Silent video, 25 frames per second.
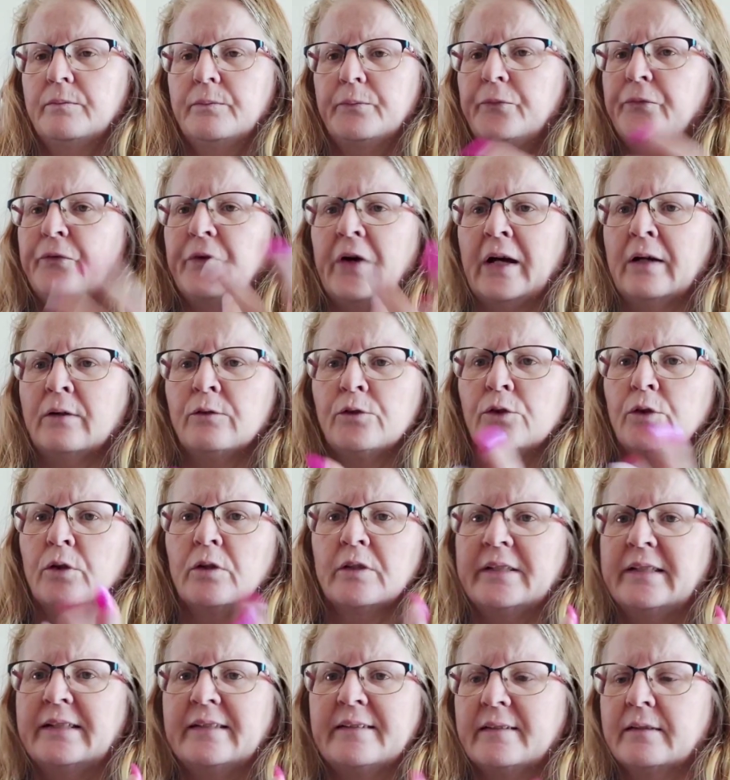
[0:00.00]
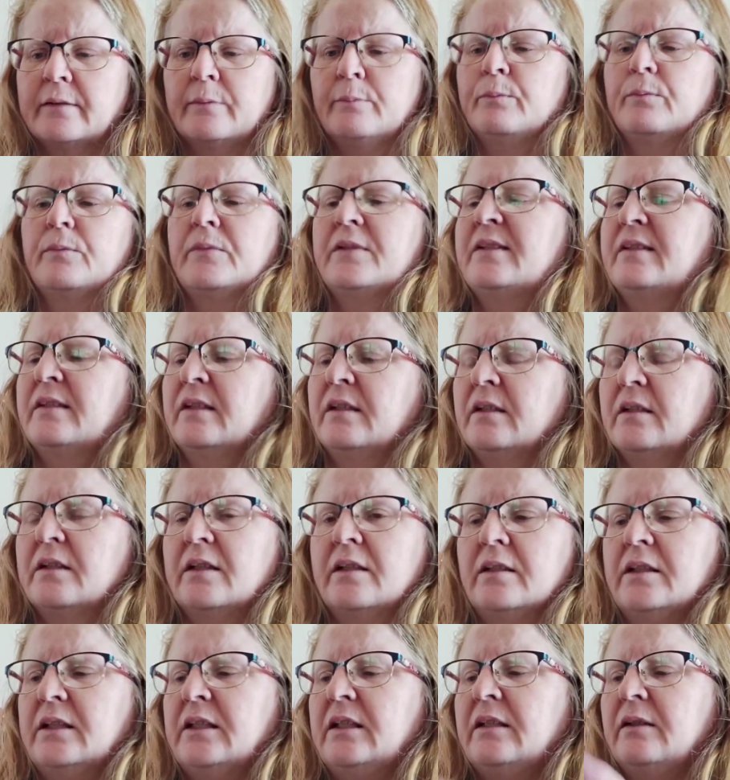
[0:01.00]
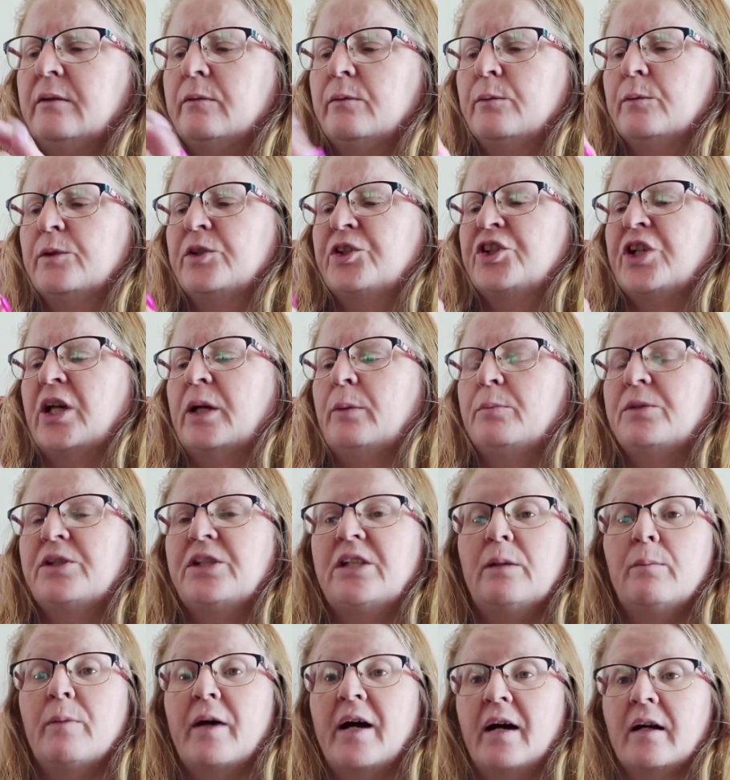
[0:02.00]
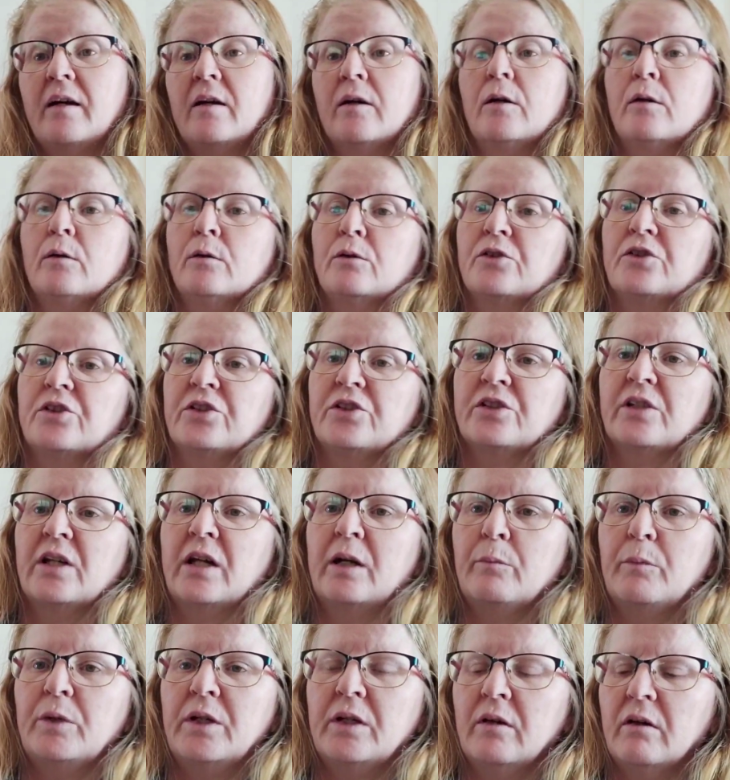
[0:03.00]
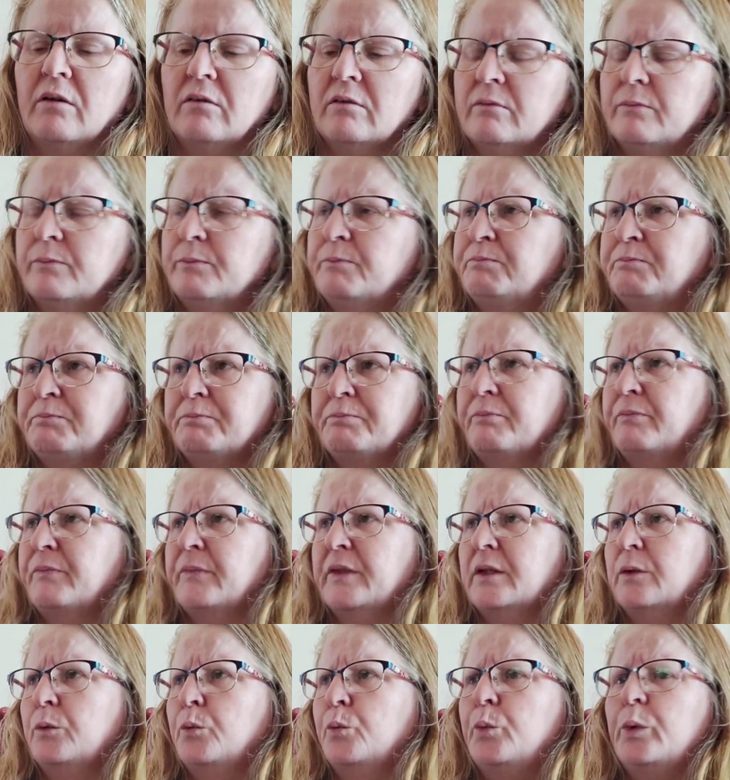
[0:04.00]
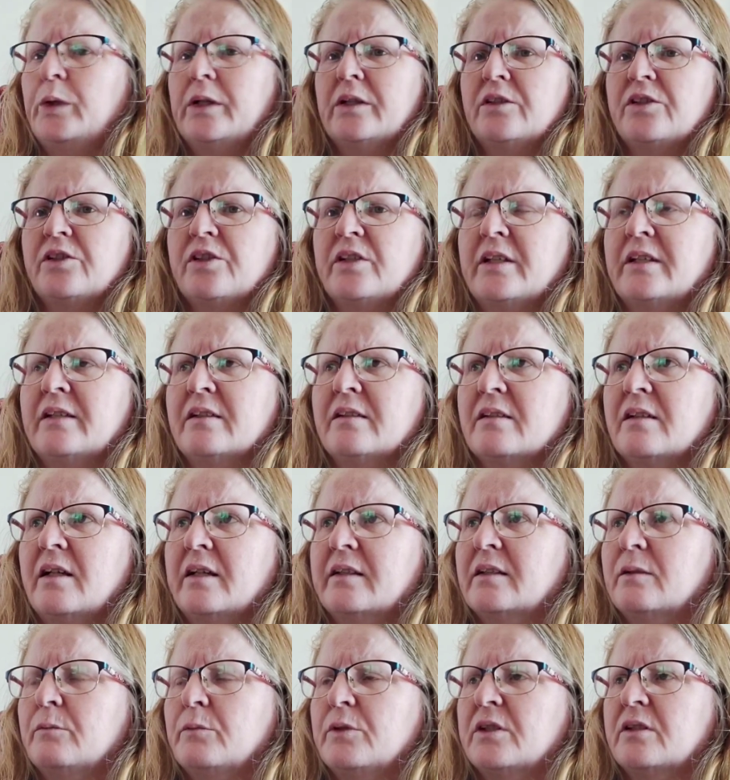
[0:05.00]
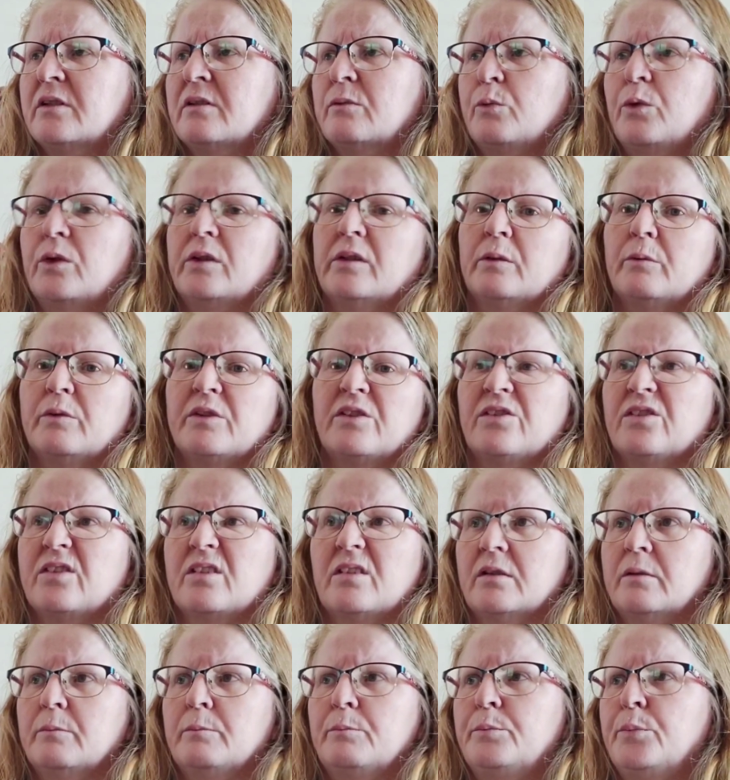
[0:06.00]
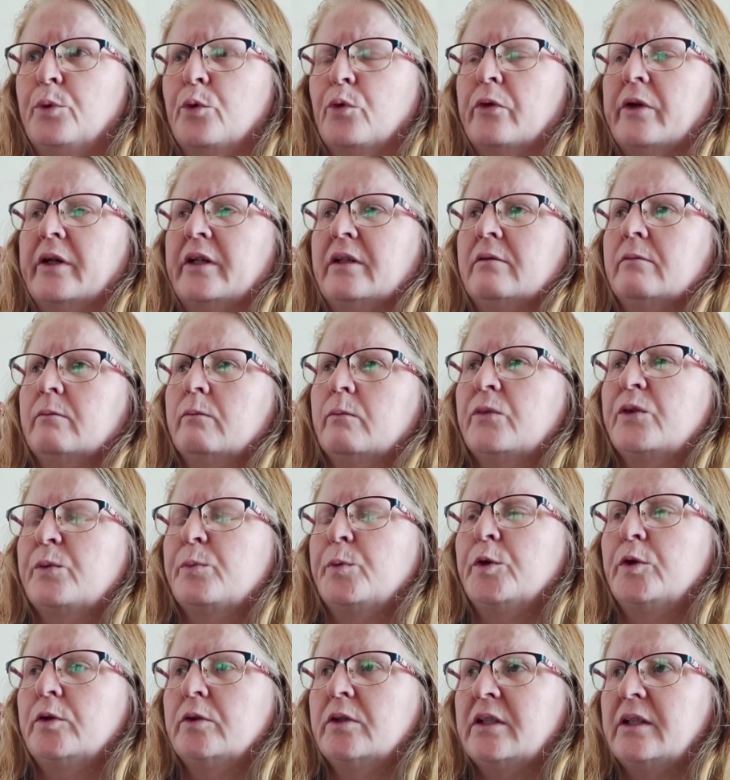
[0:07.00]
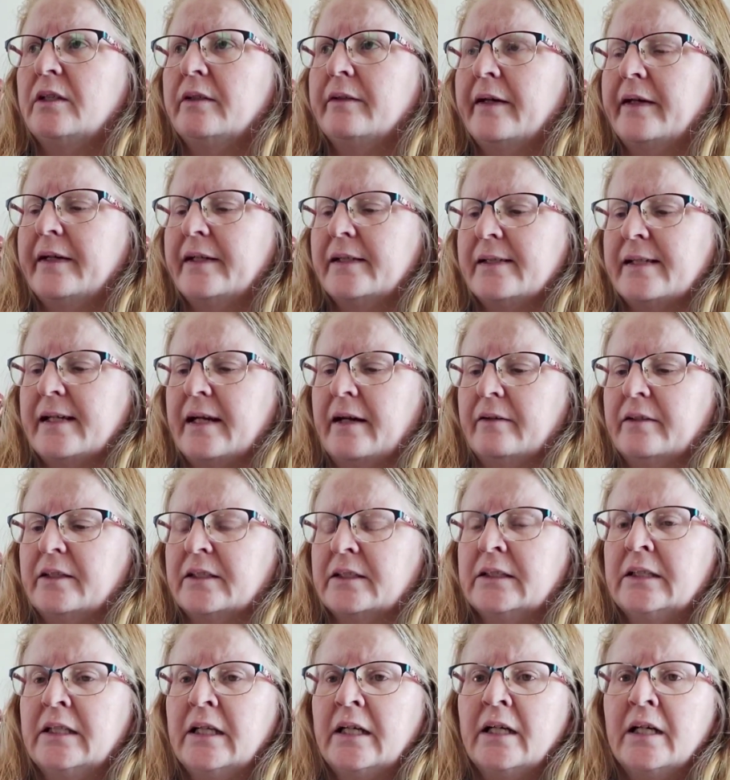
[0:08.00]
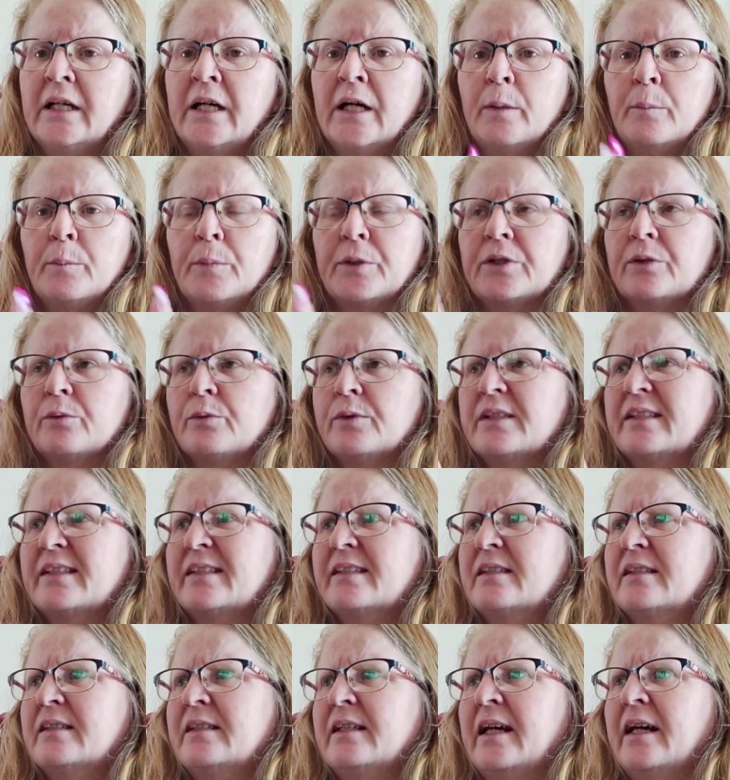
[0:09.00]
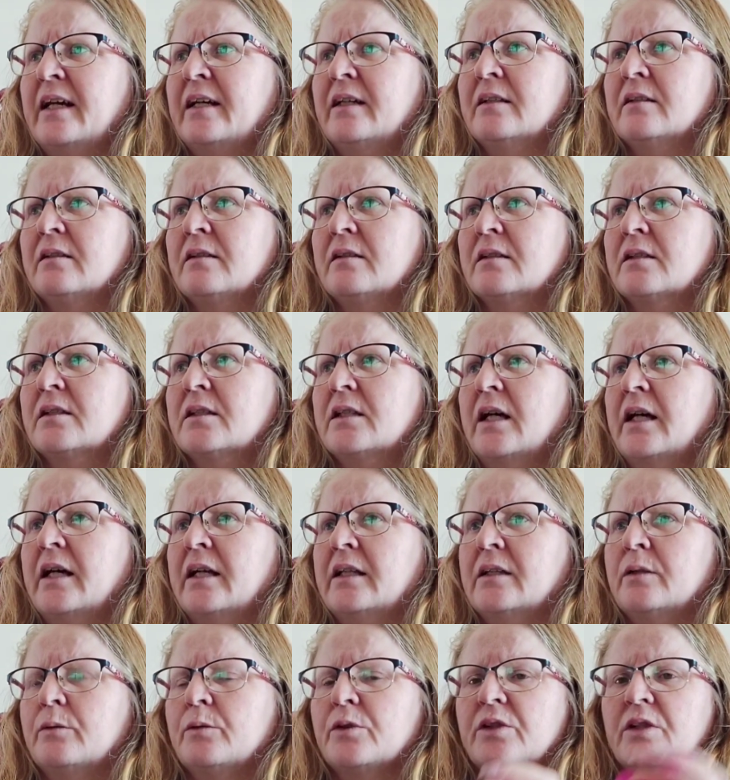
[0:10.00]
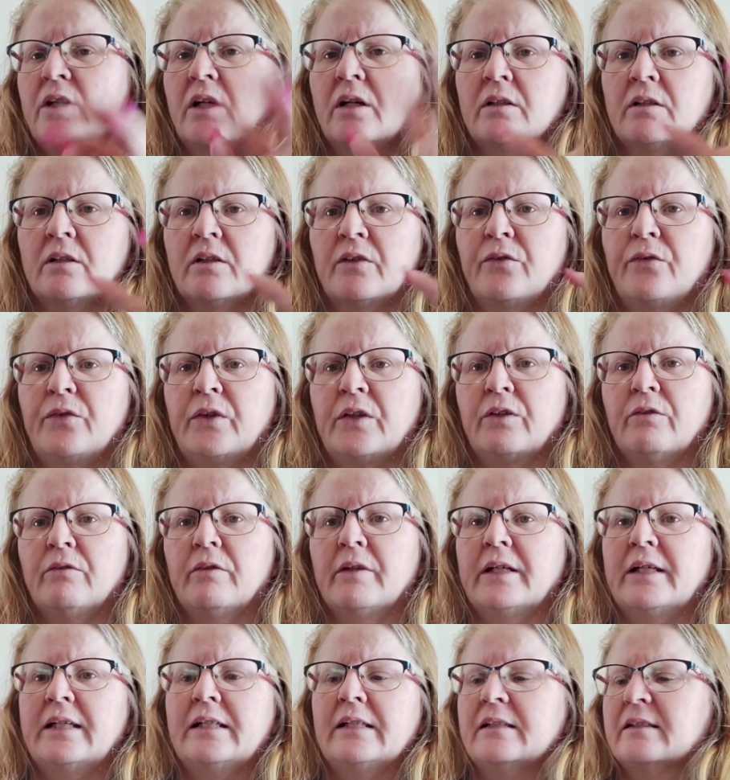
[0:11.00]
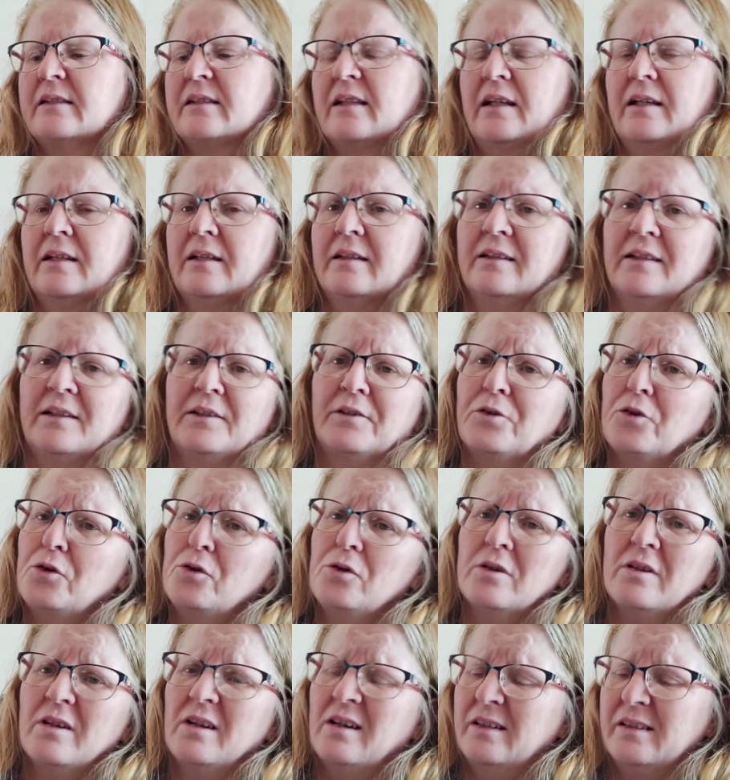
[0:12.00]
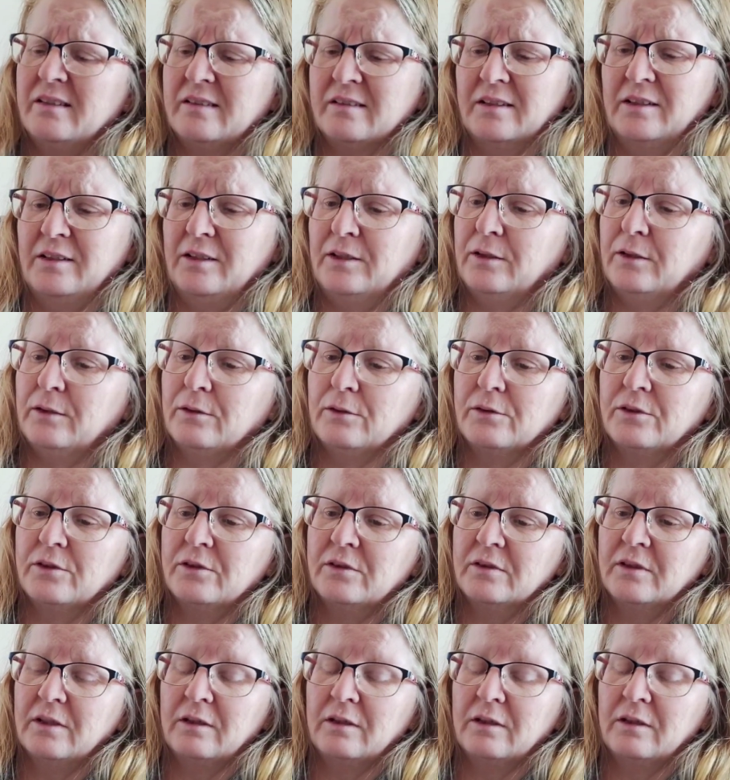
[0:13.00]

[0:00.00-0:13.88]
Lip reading: found all these silicone shaped tea bag holders, and we got weird things. Like there was one that was just a boring spoon that you lay it down in, but there was snails and there was other figurines. They're all kinds of cute.